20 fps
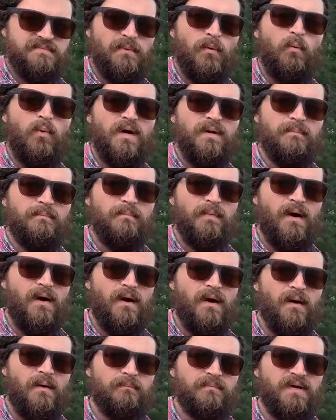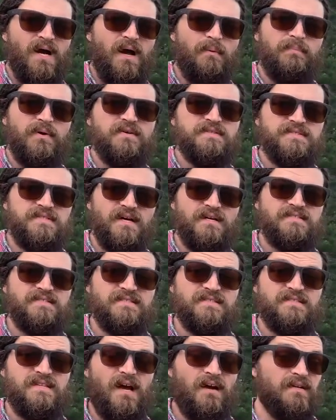But what compost does is